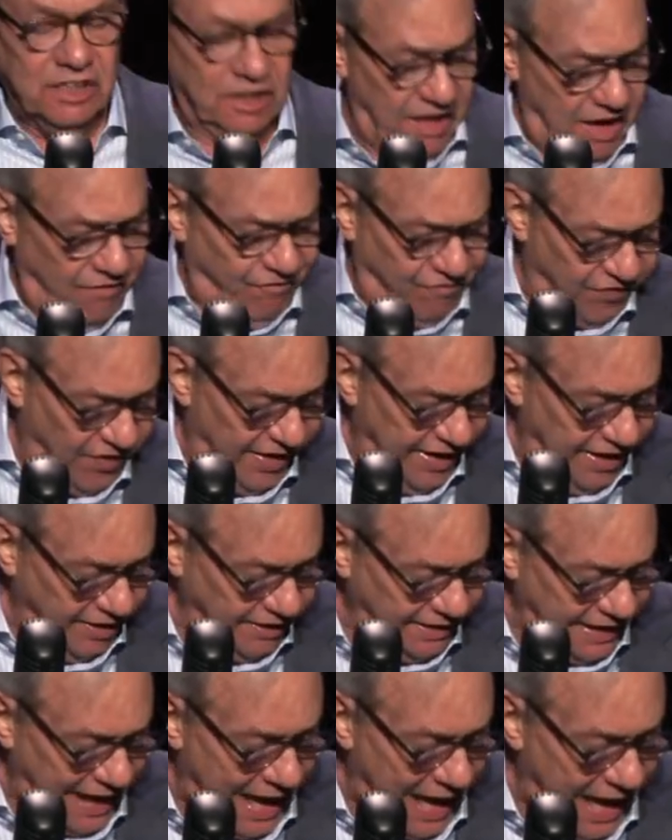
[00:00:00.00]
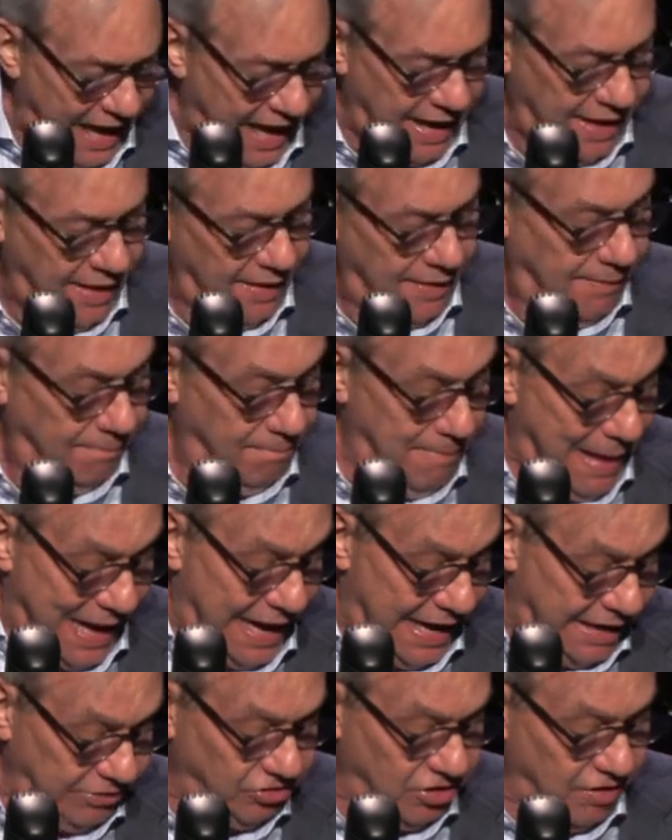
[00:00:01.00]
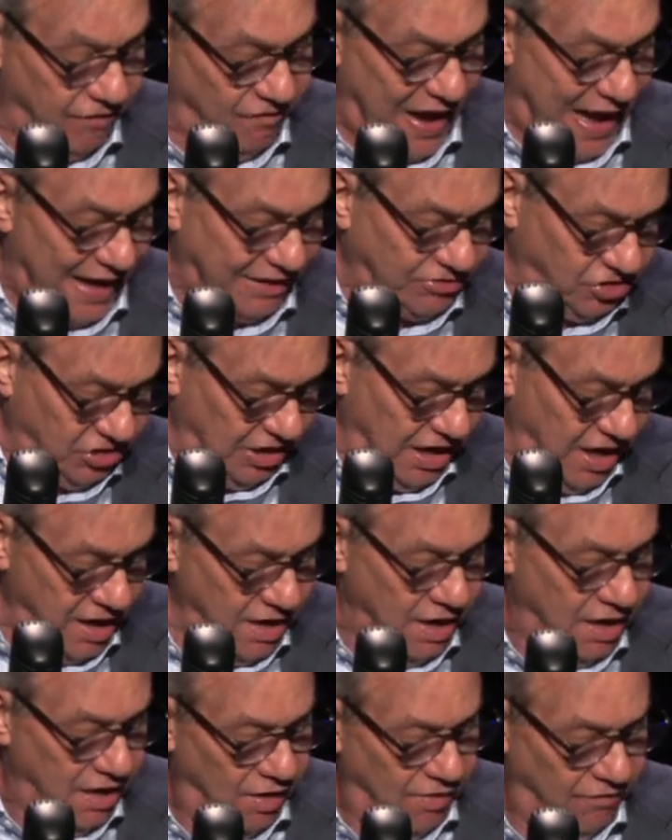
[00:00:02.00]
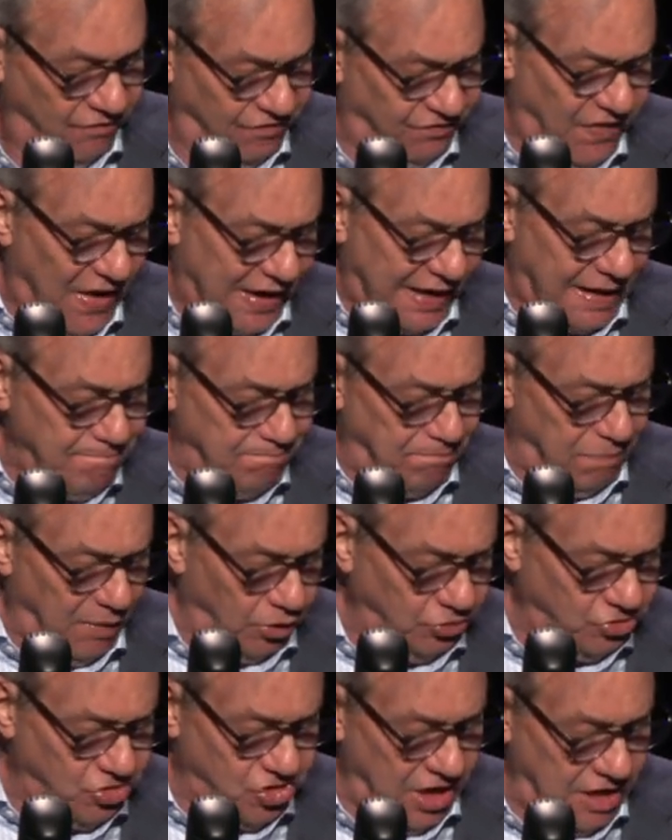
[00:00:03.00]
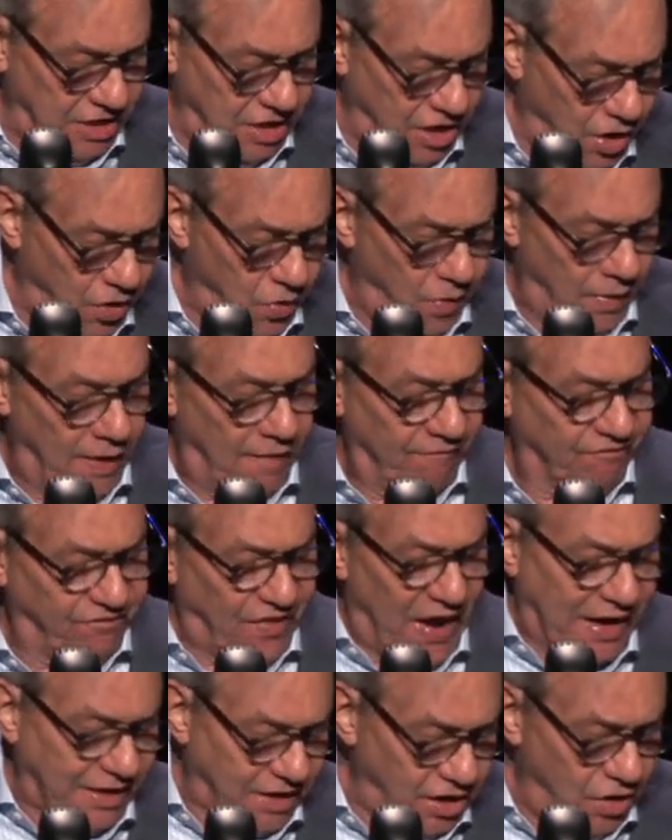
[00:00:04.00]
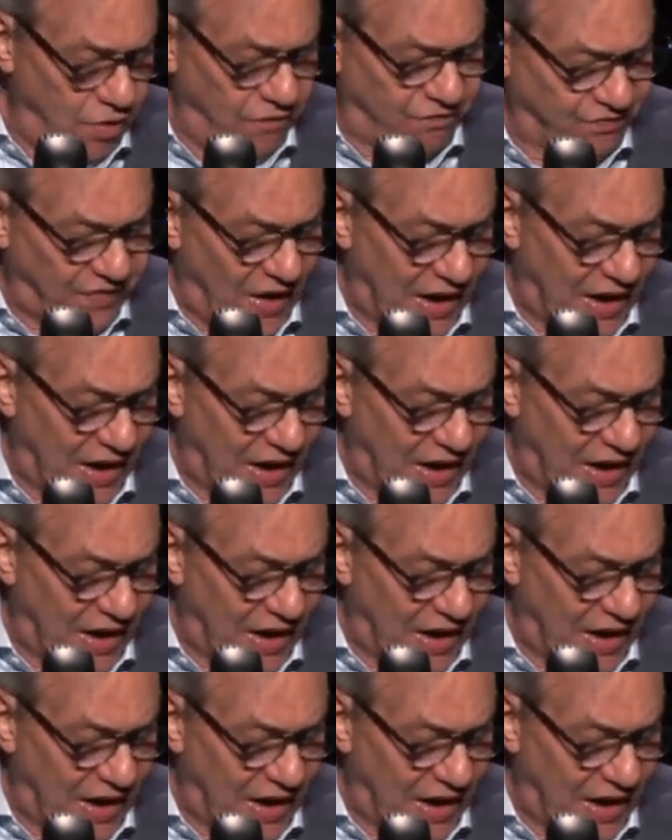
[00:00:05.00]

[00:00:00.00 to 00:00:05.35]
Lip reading: live free or die. Mask, vaccine, fucking bullshit you. Fuck you,